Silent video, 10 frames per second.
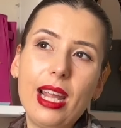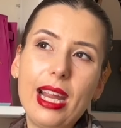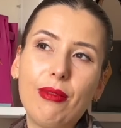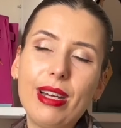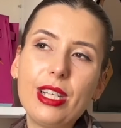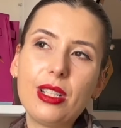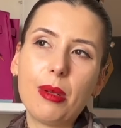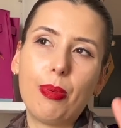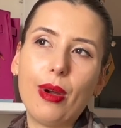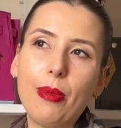it reaches the
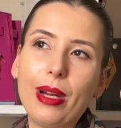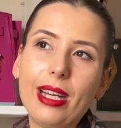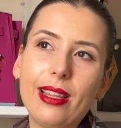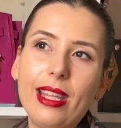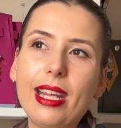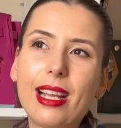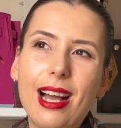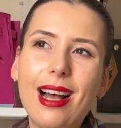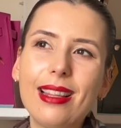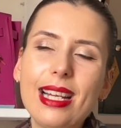point where you think,
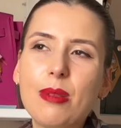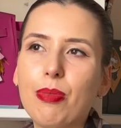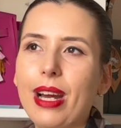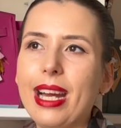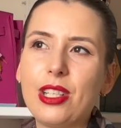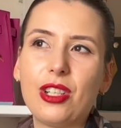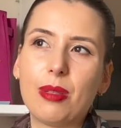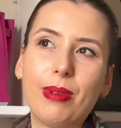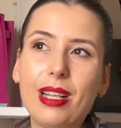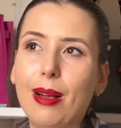are these brands just
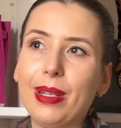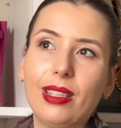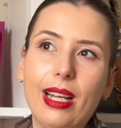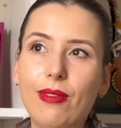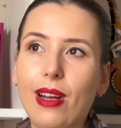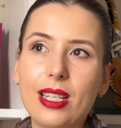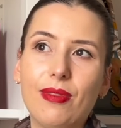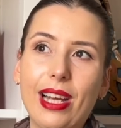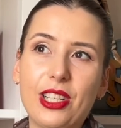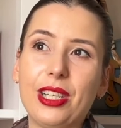becoming like fast
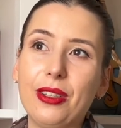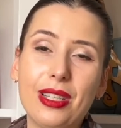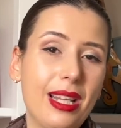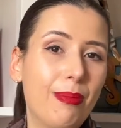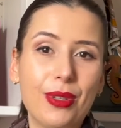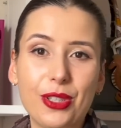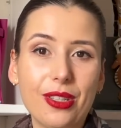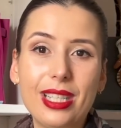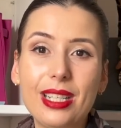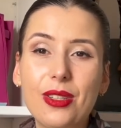fashion because they're
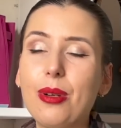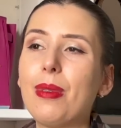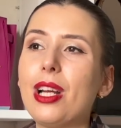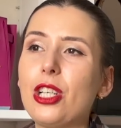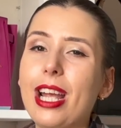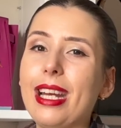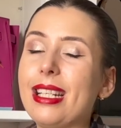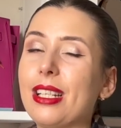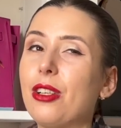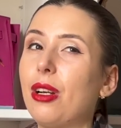producing so much? And
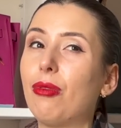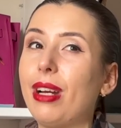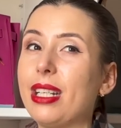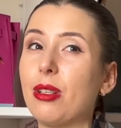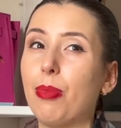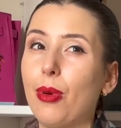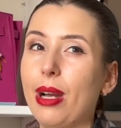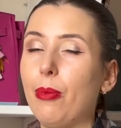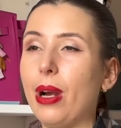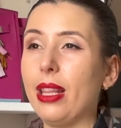is it going to reach a point where